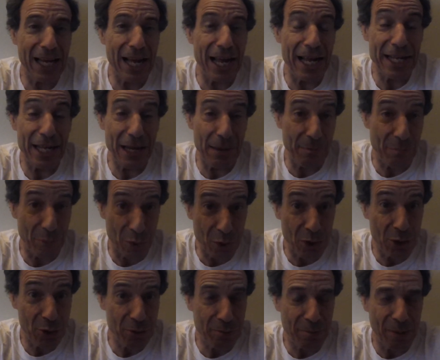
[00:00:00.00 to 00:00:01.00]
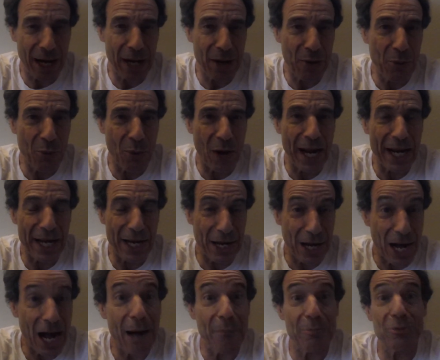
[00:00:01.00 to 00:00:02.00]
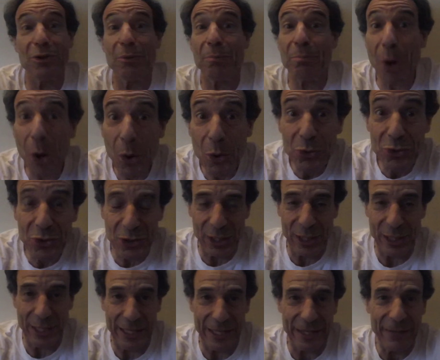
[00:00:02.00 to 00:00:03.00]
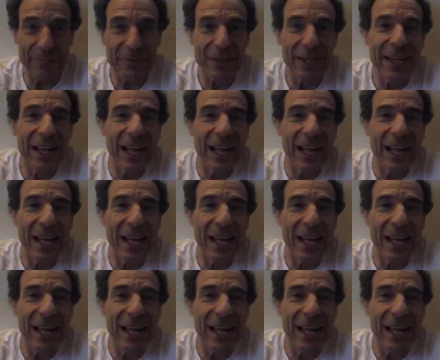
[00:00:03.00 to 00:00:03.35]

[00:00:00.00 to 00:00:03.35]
guy get murdered by a white cop, supposedly.